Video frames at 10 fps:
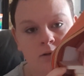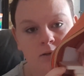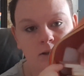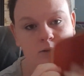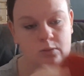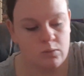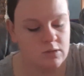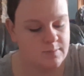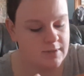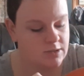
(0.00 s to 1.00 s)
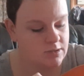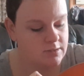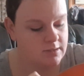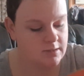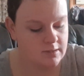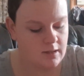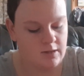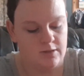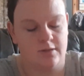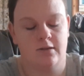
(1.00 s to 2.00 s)
That's all the sponges that I
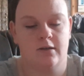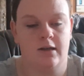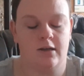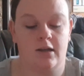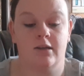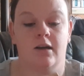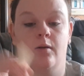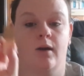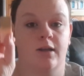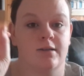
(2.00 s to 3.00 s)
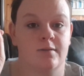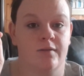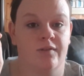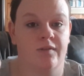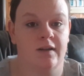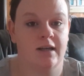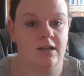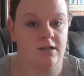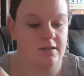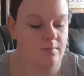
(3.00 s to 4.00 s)
use. And you can tell I use them for
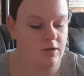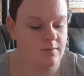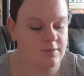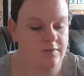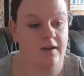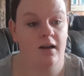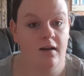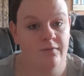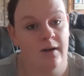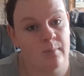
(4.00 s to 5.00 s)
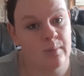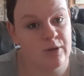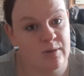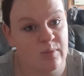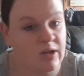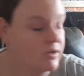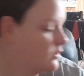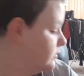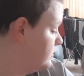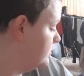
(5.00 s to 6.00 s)
foundation sometimes if I can't find my beauty blender.
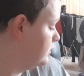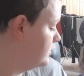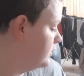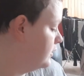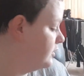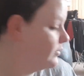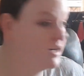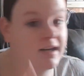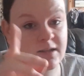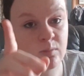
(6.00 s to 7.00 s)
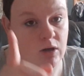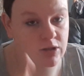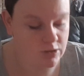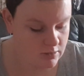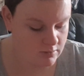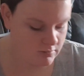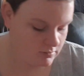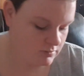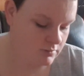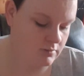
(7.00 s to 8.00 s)
But it is washed.
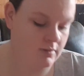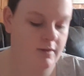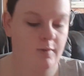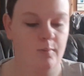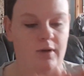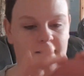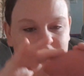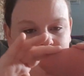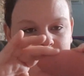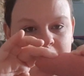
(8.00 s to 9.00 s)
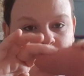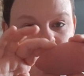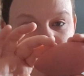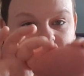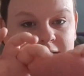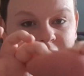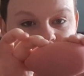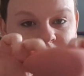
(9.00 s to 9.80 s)
I can't get over this.